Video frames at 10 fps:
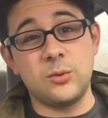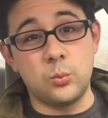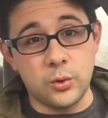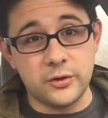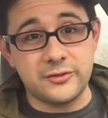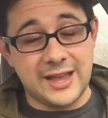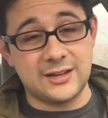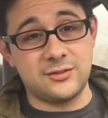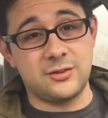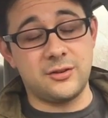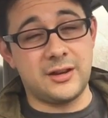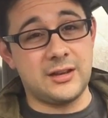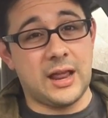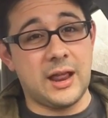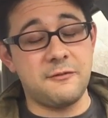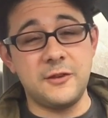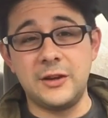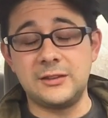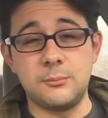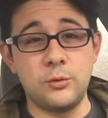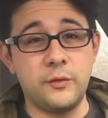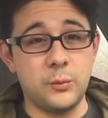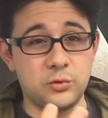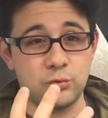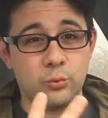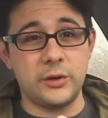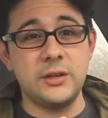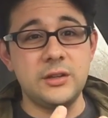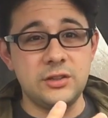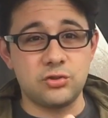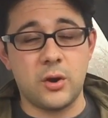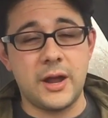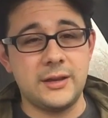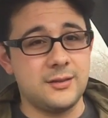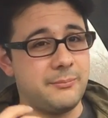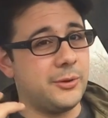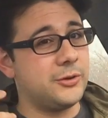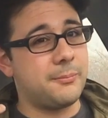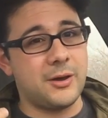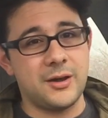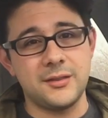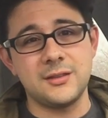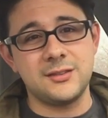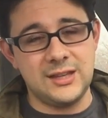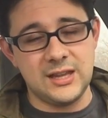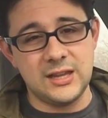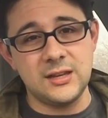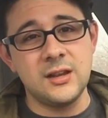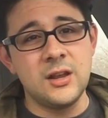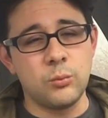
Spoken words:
the worst actor, and I feel like the movie was really trying to build up on this kid